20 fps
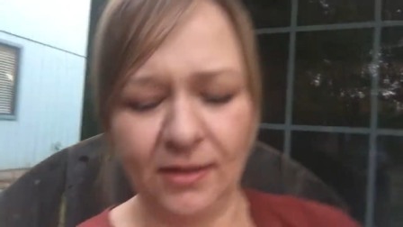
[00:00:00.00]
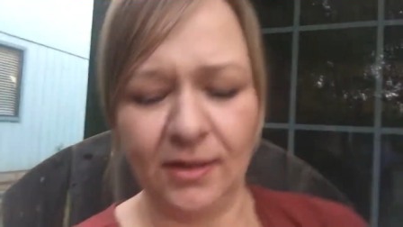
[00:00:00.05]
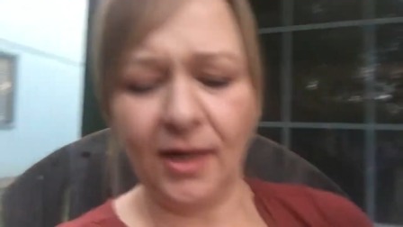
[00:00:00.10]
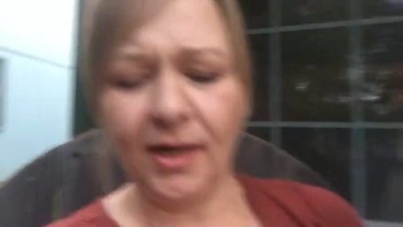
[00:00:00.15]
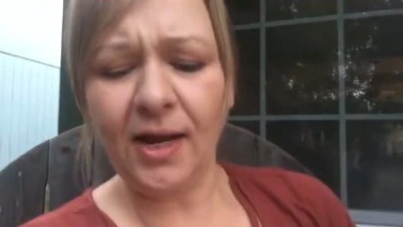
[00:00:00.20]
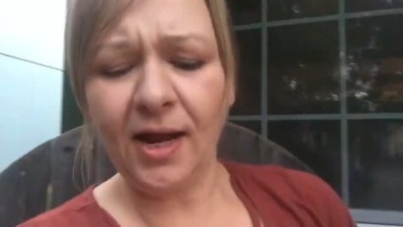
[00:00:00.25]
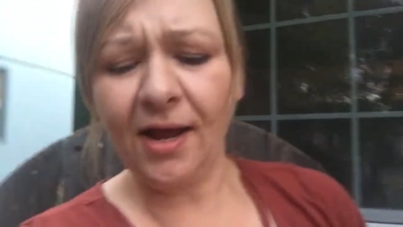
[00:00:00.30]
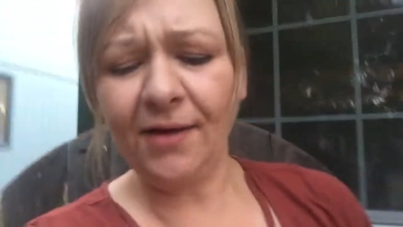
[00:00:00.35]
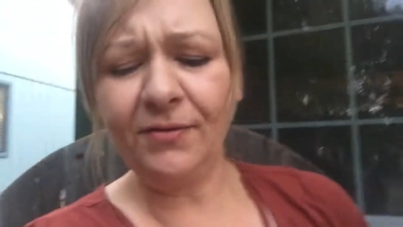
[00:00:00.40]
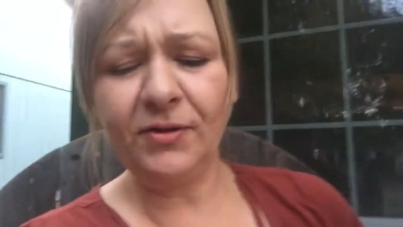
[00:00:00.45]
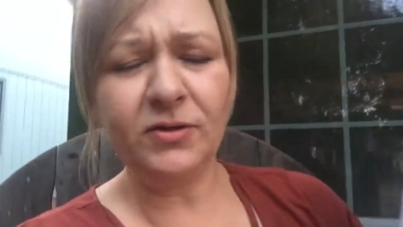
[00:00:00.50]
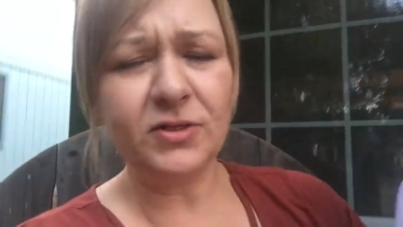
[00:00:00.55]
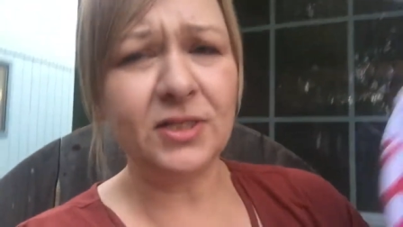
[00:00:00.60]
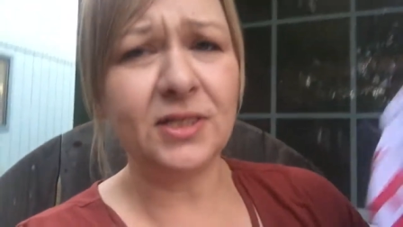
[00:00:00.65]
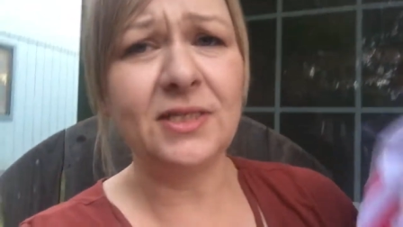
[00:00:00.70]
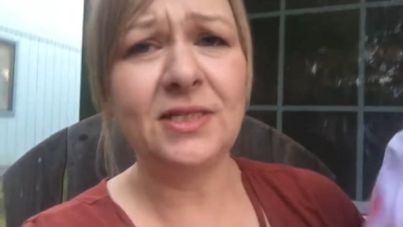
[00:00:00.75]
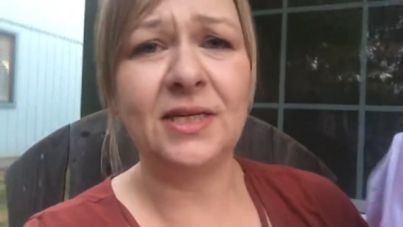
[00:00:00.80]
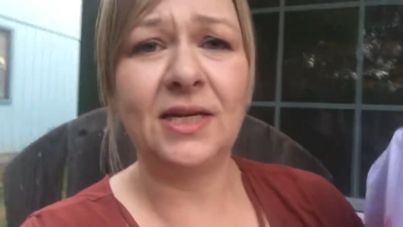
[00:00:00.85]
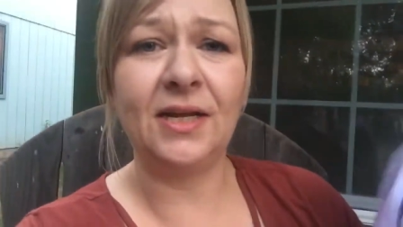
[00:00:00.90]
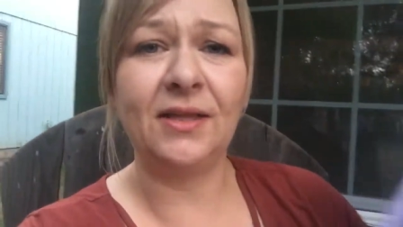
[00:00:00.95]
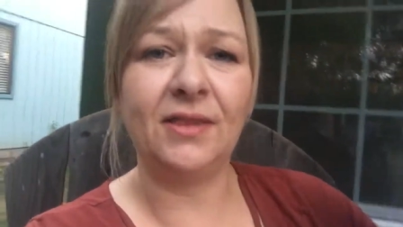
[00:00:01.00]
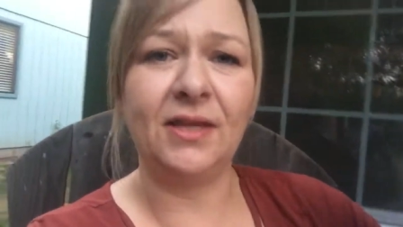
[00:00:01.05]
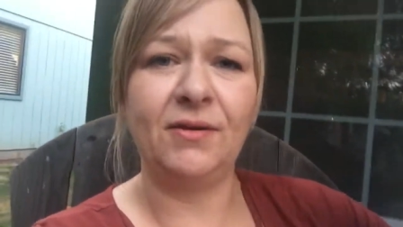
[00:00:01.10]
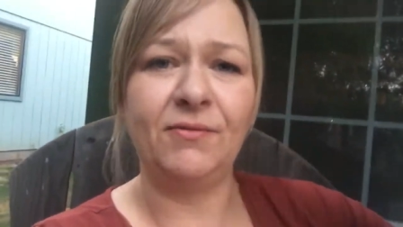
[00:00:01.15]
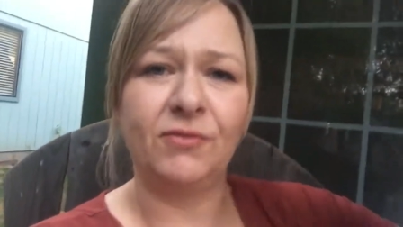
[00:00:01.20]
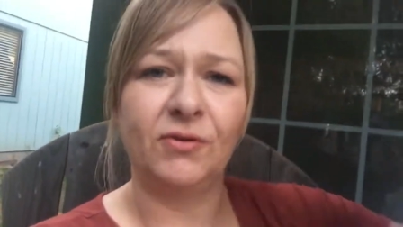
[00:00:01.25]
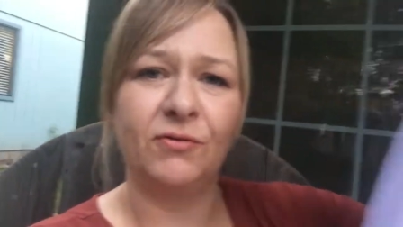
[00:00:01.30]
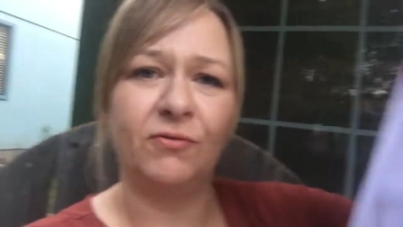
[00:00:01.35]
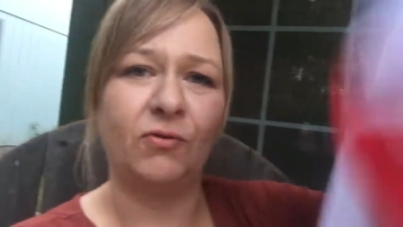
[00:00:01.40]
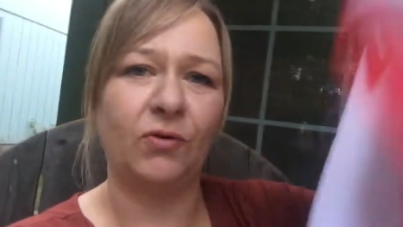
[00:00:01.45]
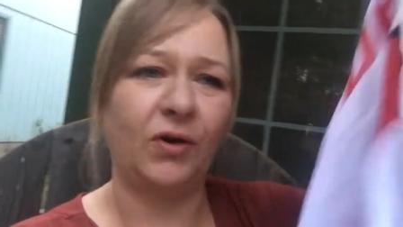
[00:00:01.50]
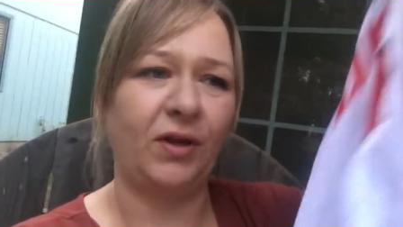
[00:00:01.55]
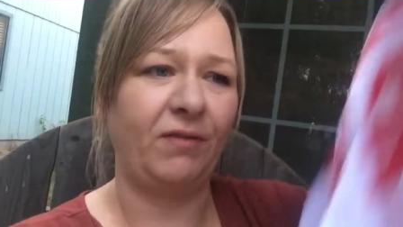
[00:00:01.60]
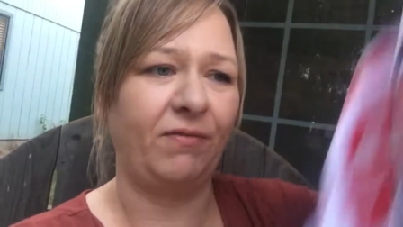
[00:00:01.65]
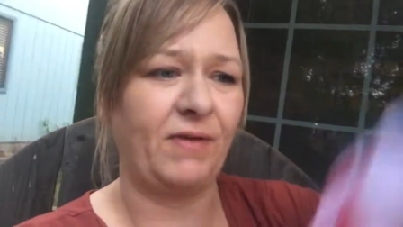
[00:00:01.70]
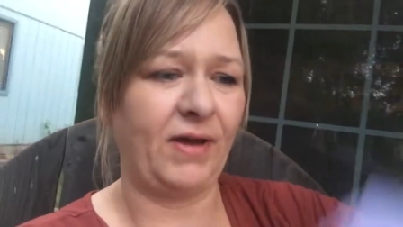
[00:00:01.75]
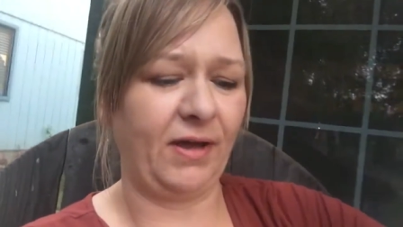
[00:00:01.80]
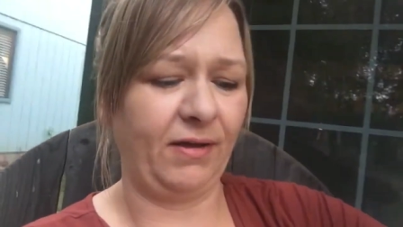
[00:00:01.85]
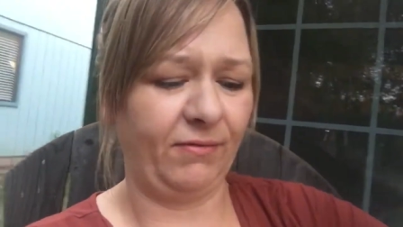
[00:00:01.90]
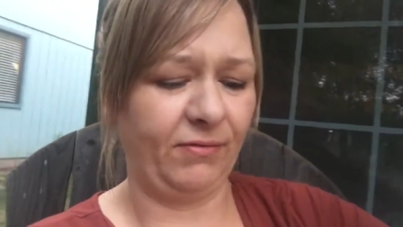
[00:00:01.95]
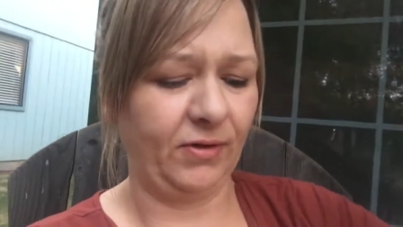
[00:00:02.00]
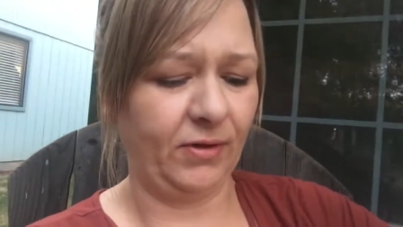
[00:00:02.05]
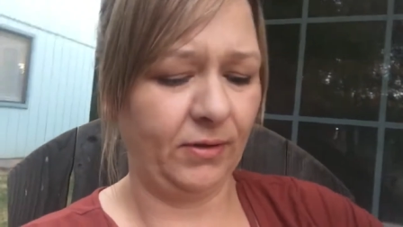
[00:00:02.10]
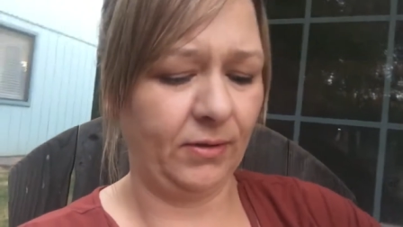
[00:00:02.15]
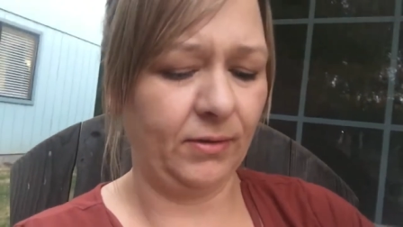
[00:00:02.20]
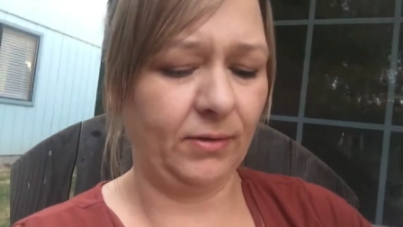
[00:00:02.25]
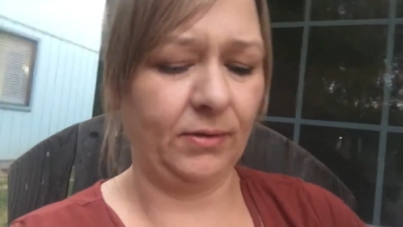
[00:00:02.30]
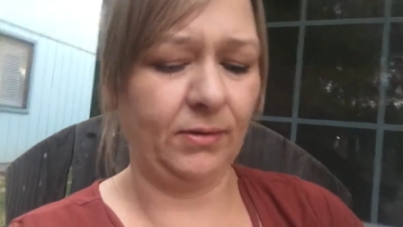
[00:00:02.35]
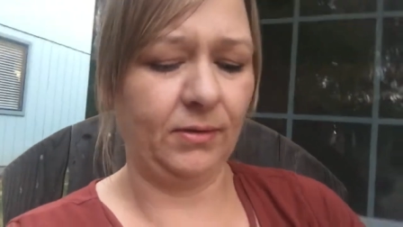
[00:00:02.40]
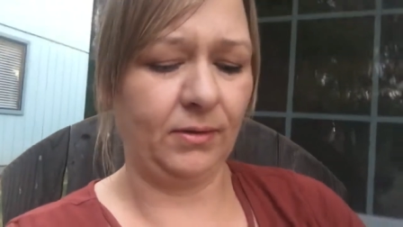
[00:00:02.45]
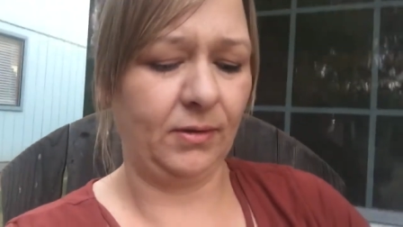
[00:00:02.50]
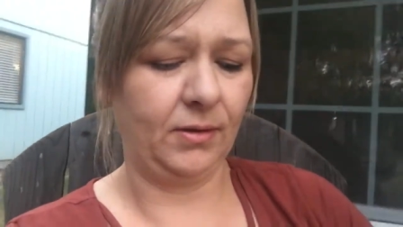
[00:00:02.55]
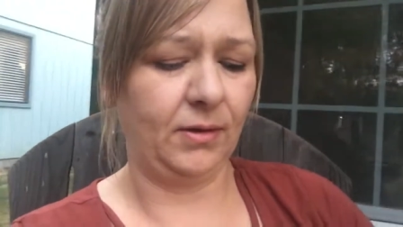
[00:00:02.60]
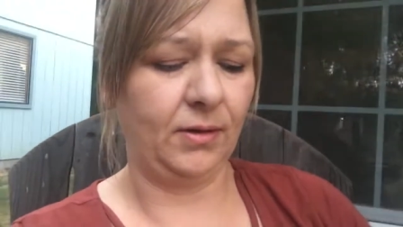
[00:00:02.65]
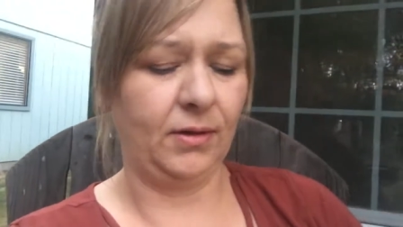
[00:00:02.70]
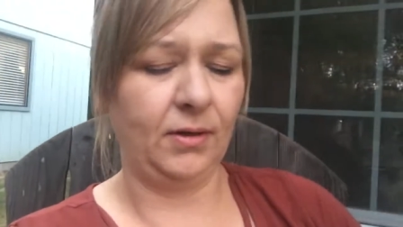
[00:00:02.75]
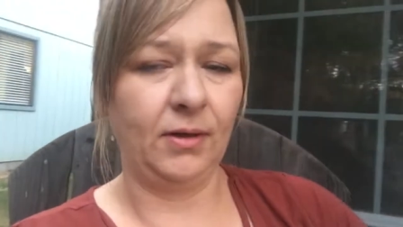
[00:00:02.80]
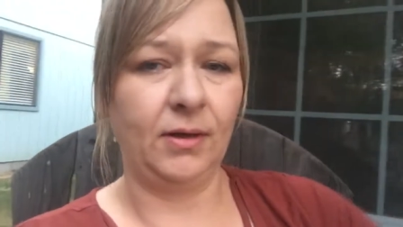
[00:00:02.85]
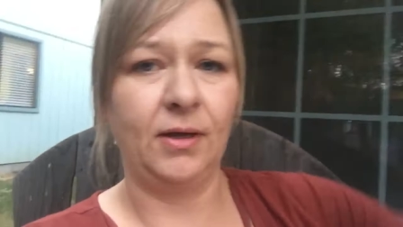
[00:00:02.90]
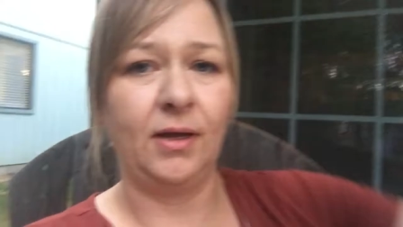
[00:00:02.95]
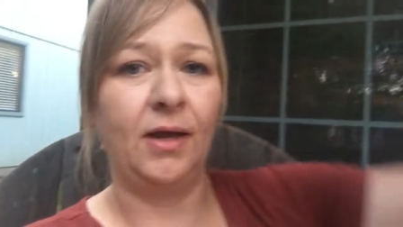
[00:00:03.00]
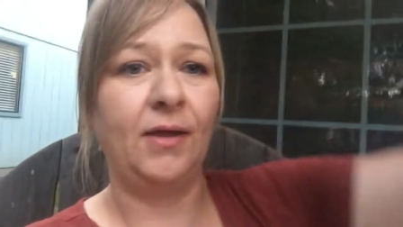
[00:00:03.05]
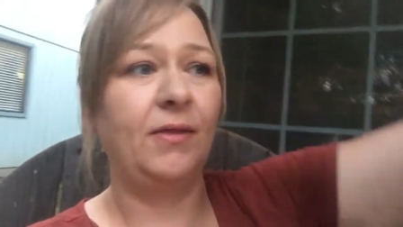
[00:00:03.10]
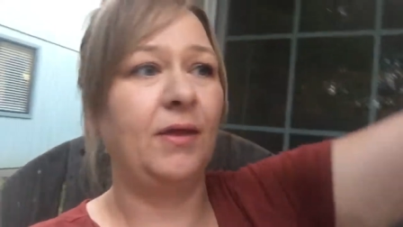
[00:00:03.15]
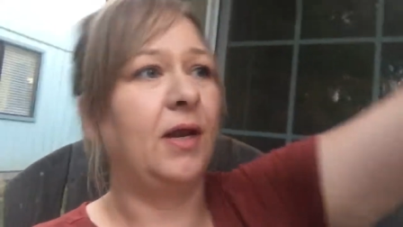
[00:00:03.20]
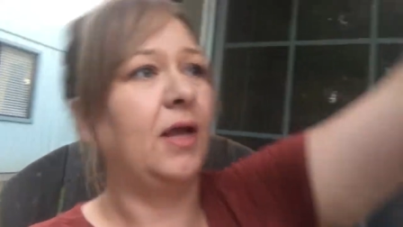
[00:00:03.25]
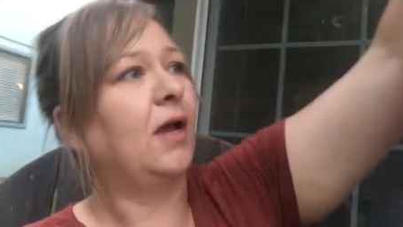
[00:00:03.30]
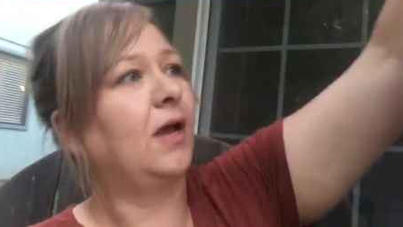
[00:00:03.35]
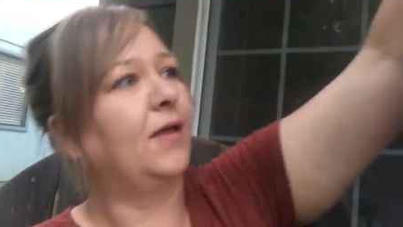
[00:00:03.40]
And I have those listed, I think, for $45. And then I